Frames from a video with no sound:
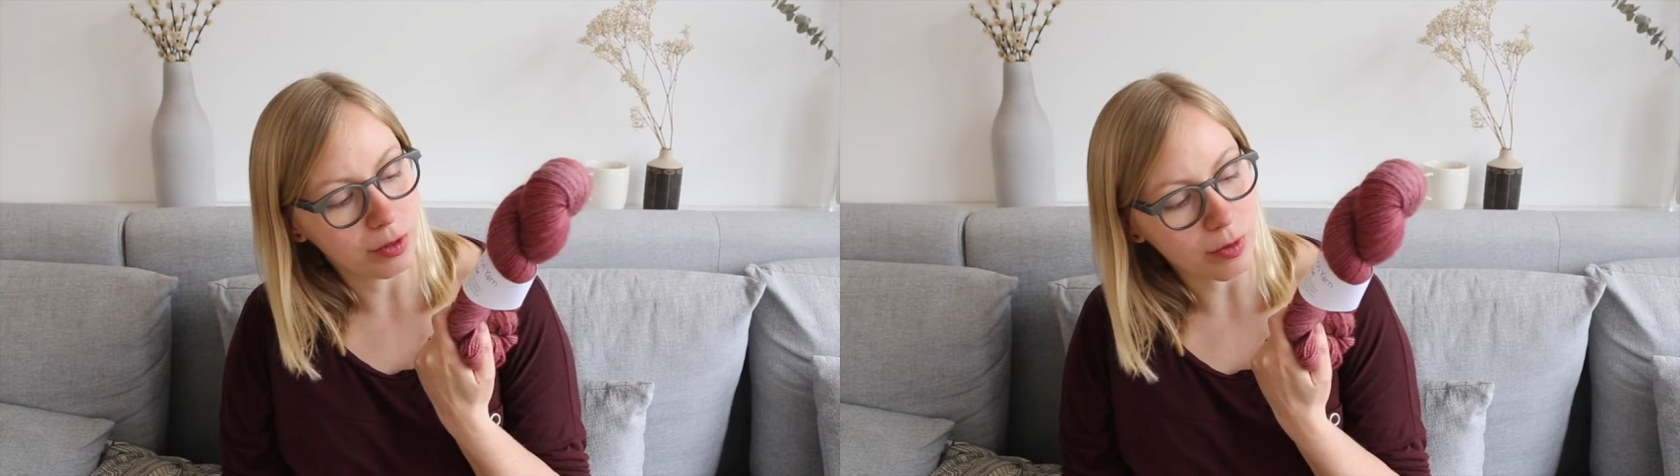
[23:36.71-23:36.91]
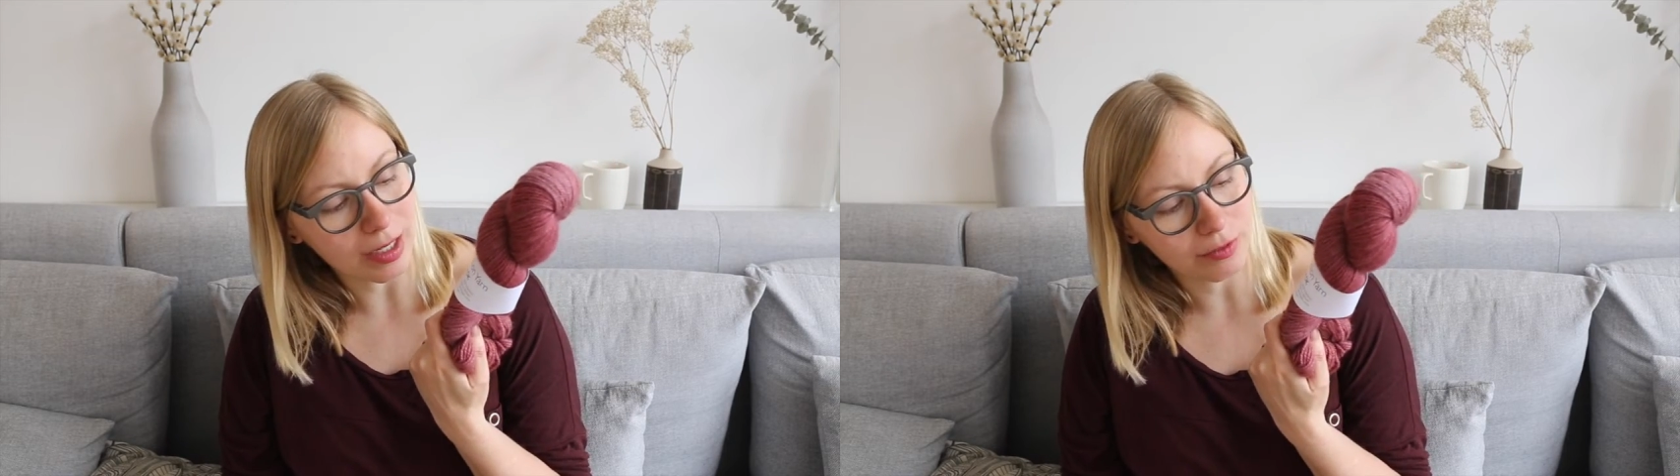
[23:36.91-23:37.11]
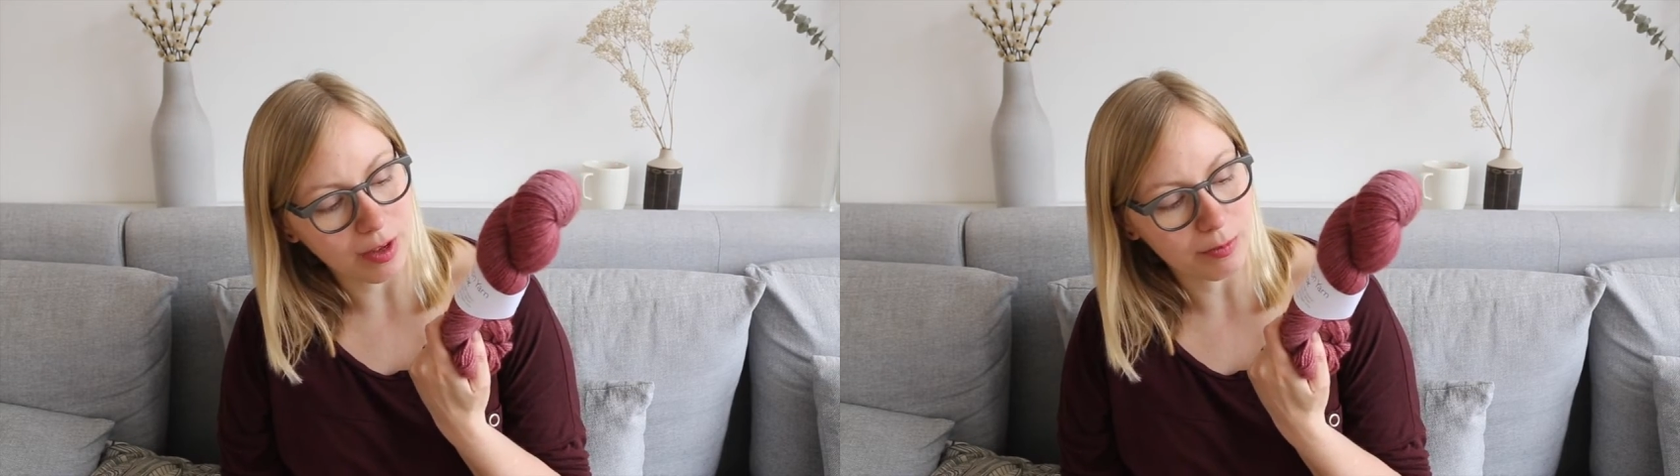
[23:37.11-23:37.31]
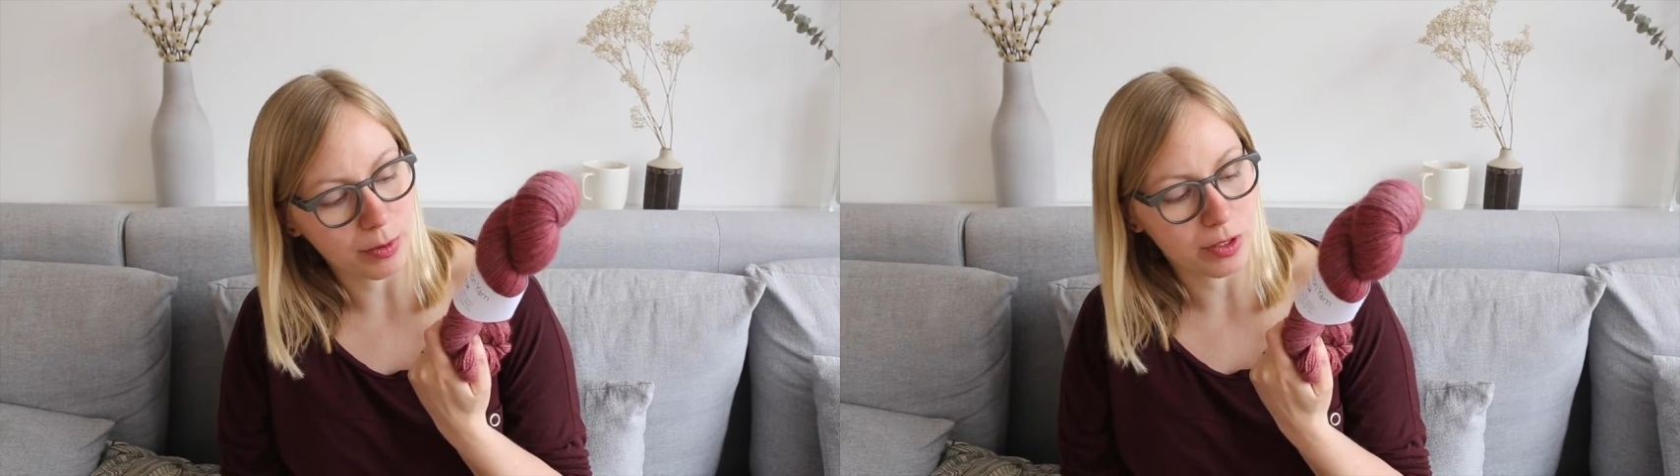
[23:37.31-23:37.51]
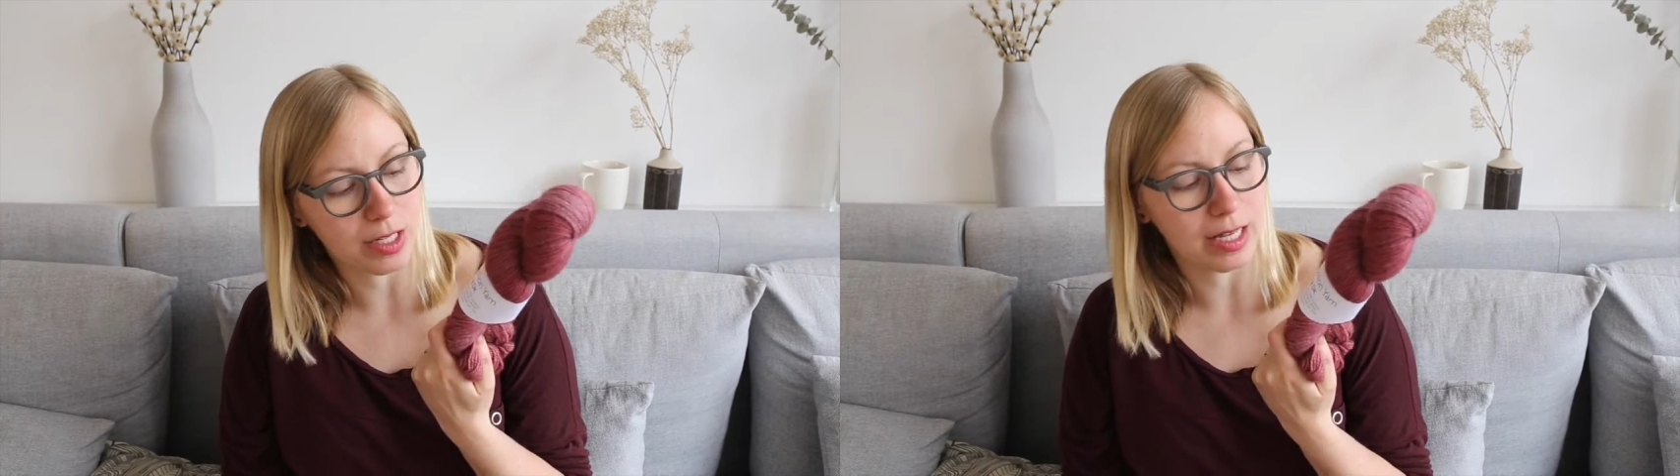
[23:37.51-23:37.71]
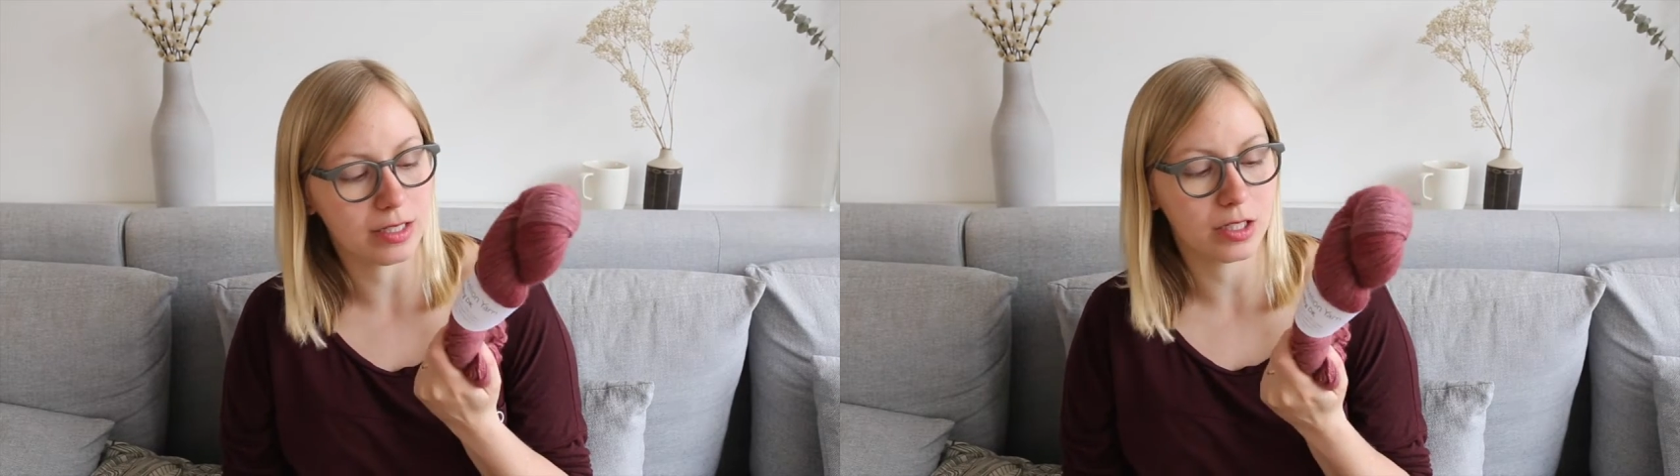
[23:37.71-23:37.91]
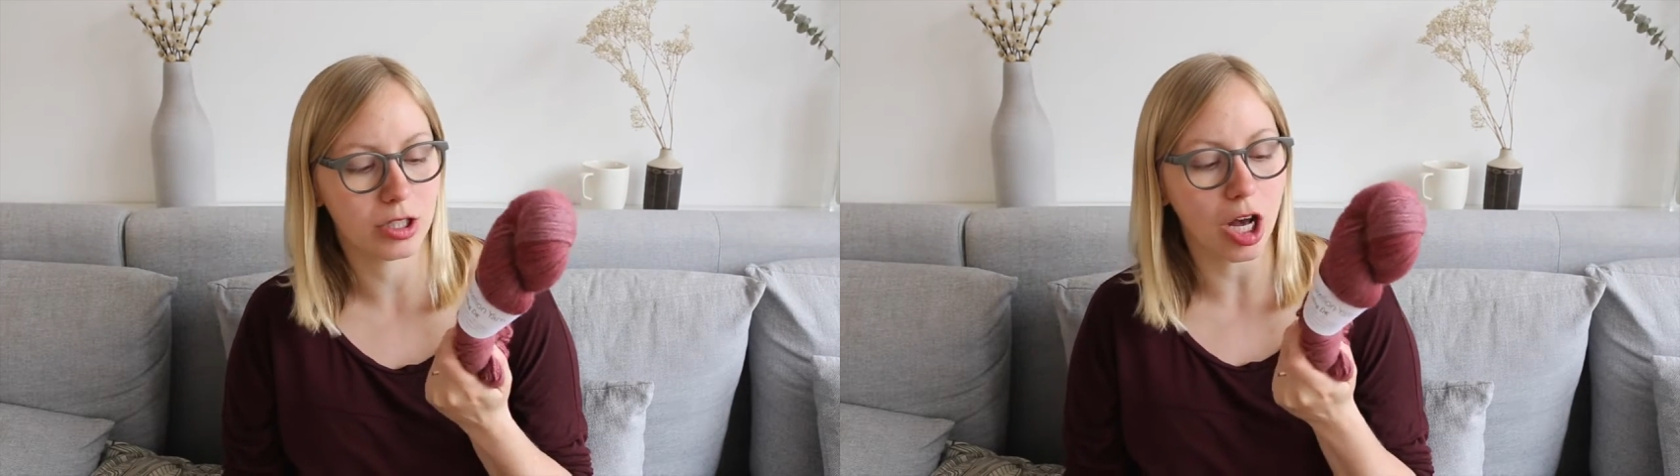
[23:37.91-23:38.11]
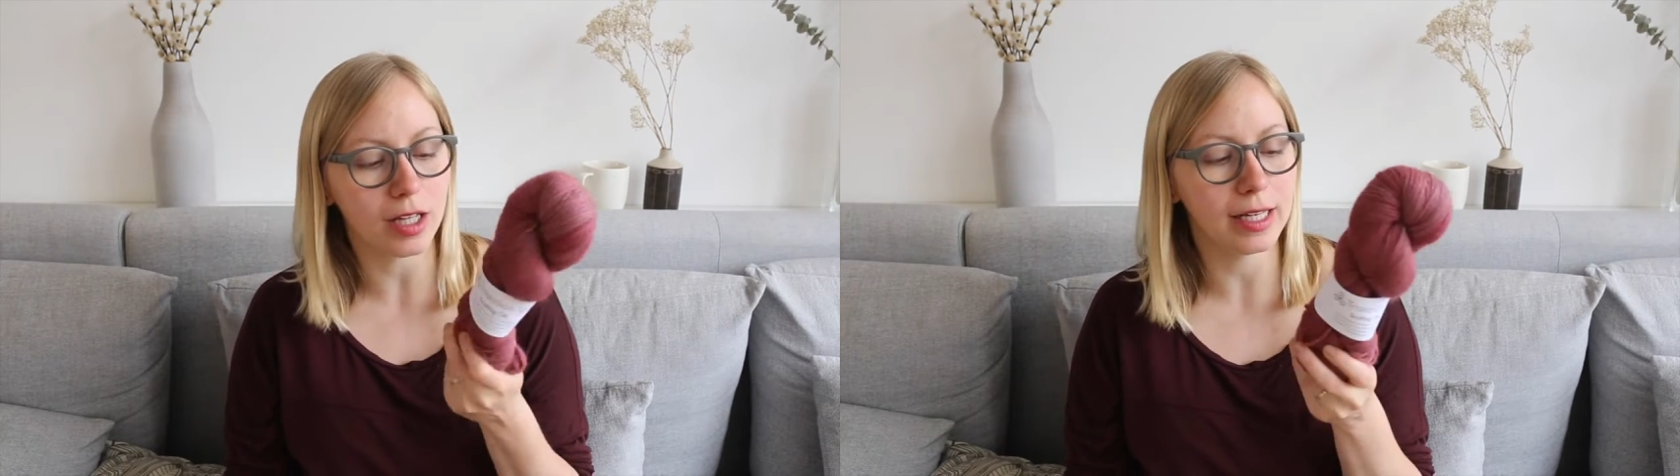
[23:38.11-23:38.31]
25%
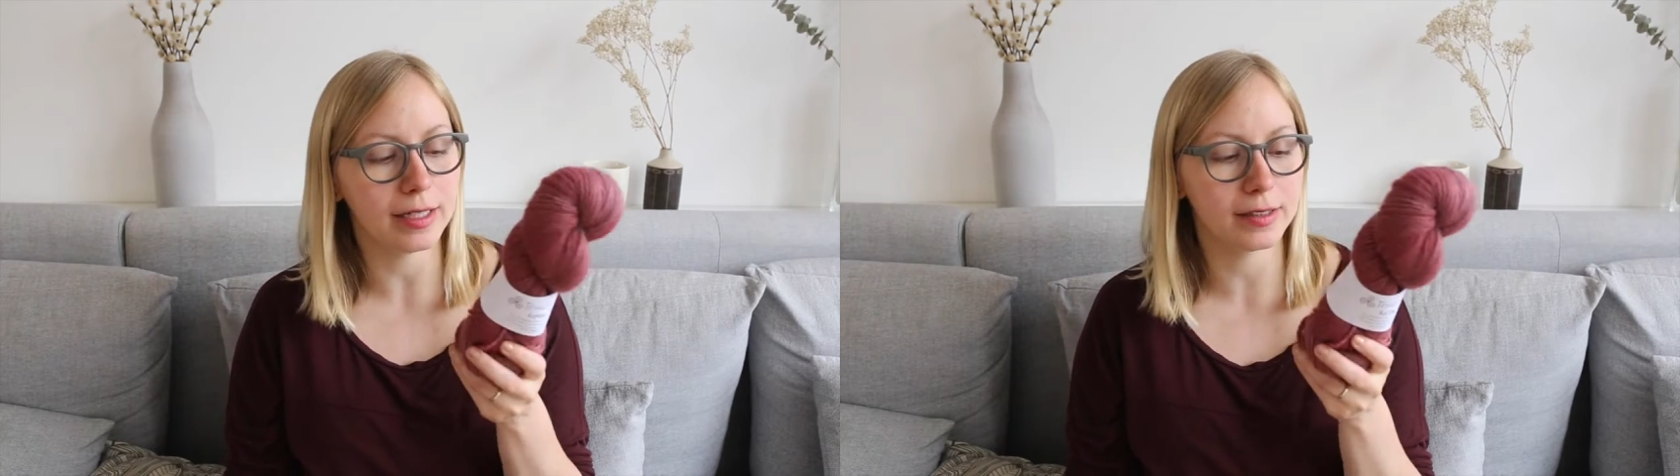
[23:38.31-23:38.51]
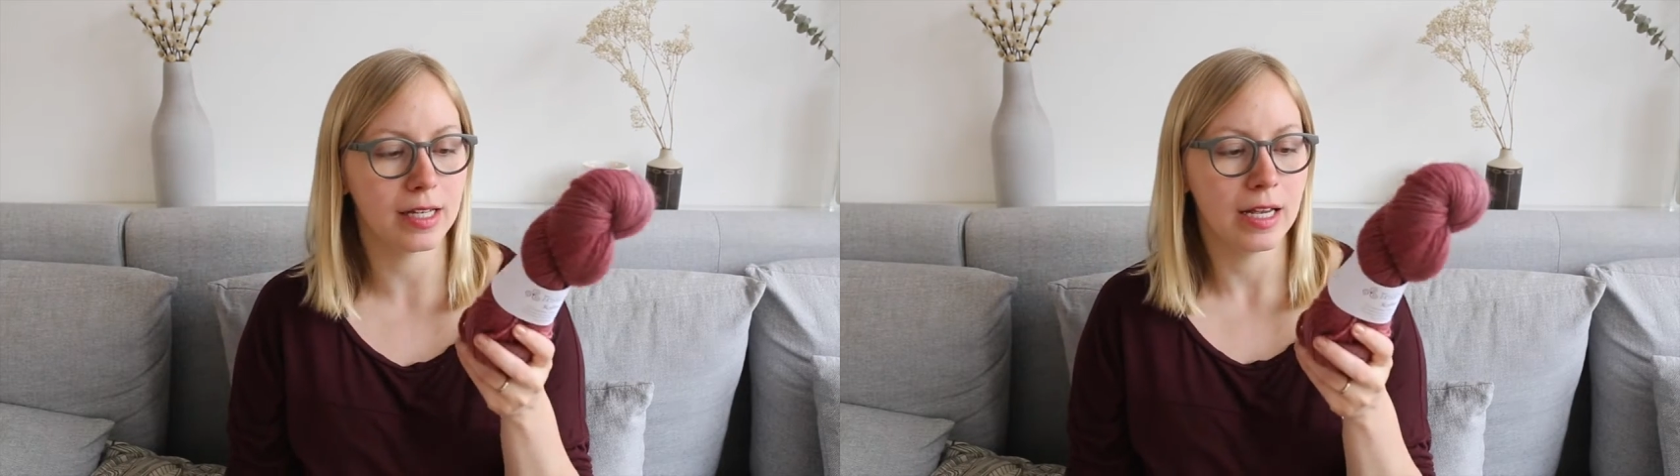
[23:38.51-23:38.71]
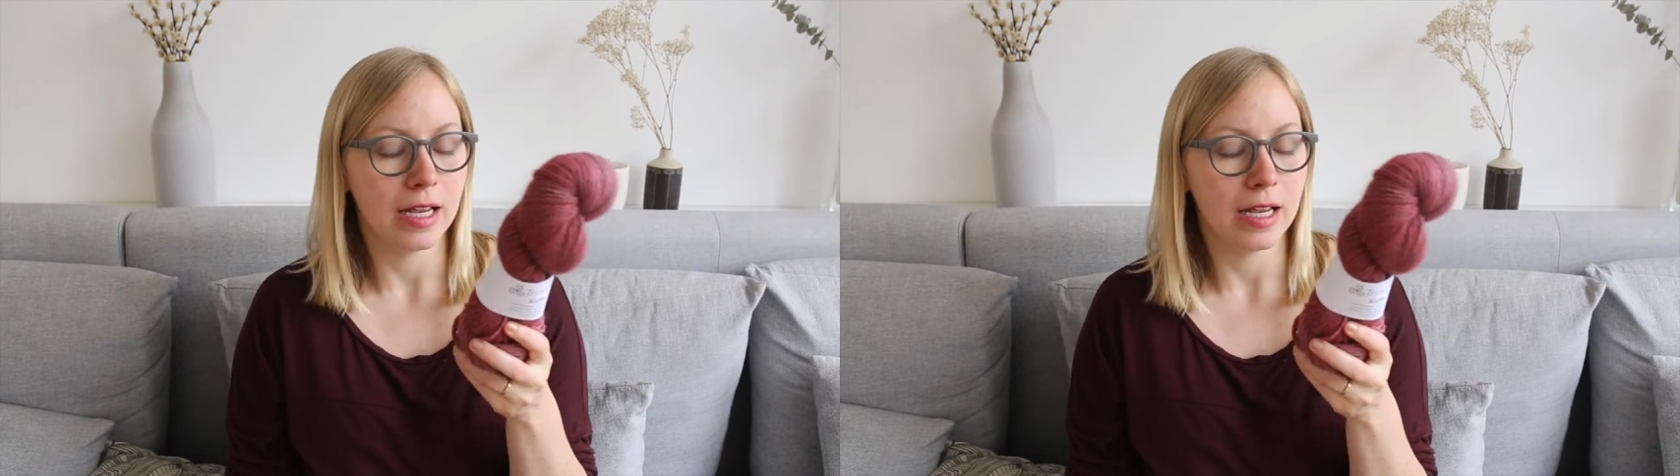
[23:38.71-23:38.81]
Gotland,